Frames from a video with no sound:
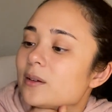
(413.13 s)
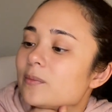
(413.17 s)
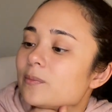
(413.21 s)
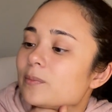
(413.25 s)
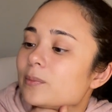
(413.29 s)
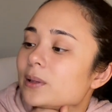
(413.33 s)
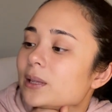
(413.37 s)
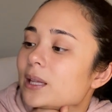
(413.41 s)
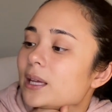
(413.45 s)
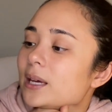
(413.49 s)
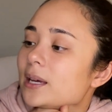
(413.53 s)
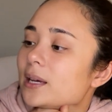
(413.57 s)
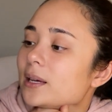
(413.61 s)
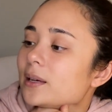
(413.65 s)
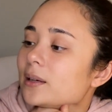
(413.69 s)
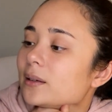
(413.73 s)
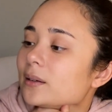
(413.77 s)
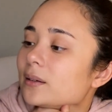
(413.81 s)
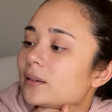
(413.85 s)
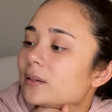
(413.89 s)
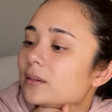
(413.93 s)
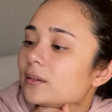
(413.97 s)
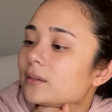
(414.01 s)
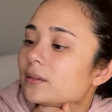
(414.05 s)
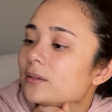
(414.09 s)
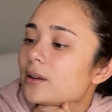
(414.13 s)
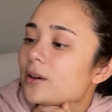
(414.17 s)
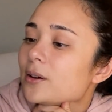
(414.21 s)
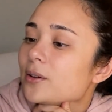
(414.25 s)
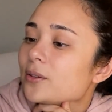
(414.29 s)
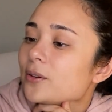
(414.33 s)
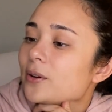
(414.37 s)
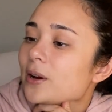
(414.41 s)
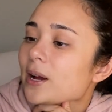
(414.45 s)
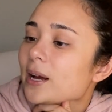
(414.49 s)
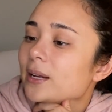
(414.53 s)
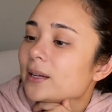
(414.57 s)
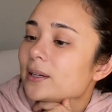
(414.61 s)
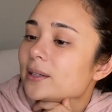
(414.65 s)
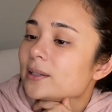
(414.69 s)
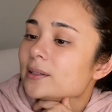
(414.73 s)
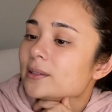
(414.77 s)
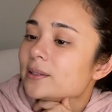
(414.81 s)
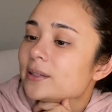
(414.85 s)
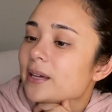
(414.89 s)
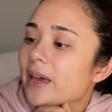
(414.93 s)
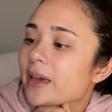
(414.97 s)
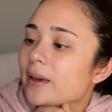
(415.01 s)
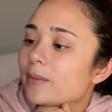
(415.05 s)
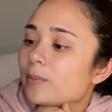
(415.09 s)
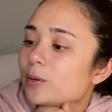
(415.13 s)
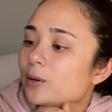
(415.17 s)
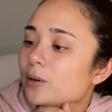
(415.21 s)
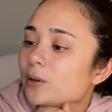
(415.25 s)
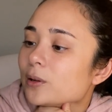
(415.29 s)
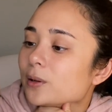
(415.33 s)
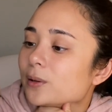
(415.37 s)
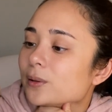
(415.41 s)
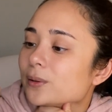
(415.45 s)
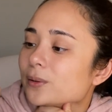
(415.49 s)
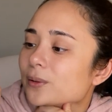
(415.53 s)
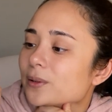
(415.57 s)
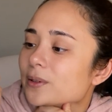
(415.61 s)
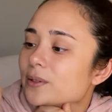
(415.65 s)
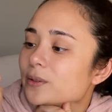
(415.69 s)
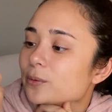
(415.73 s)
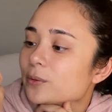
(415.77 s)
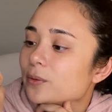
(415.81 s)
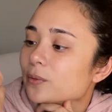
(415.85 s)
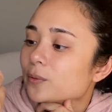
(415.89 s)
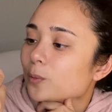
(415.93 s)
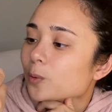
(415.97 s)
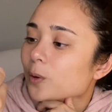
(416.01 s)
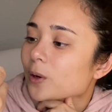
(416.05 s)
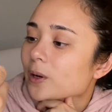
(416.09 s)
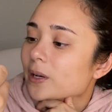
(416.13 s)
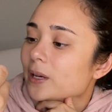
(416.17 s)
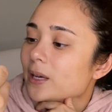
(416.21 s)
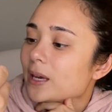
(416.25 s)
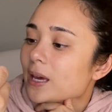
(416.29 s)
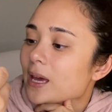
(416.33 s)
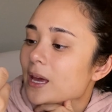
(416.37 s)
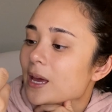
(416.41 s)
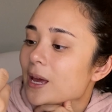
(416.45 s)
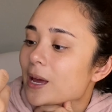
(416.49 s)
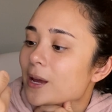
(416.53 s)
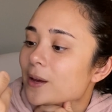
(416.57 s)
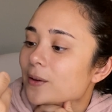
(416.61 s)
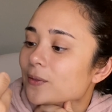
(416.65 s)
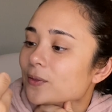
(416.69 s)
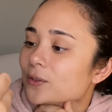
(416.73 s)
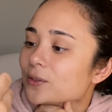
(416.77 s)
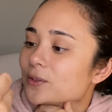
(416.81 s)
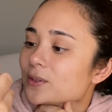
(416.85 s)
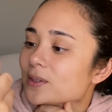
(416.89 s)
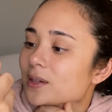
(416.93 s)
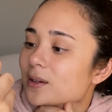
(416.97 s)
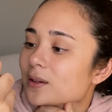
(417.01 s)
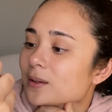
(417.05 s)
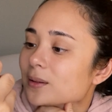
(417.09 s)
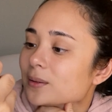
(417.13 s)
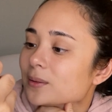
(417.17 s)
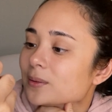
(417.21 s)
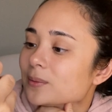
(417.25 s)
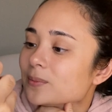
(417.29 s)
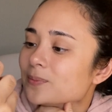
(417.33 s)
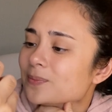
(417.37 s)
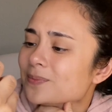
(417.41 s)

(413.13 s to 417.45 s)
of playing. Now they're at a table. They're all sort of working, and there's like a,